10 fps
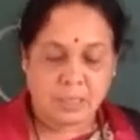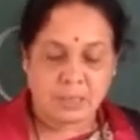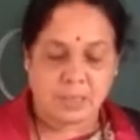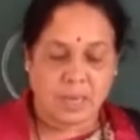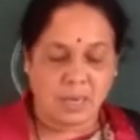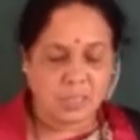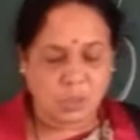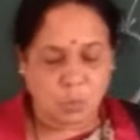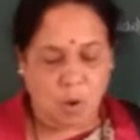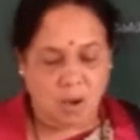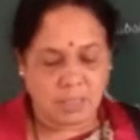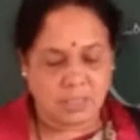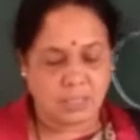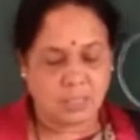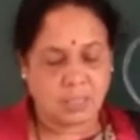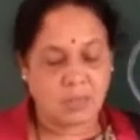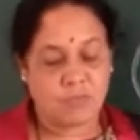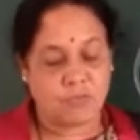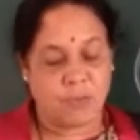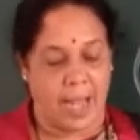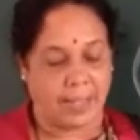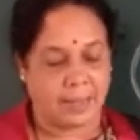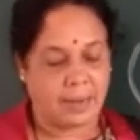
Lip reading: the earth was flat,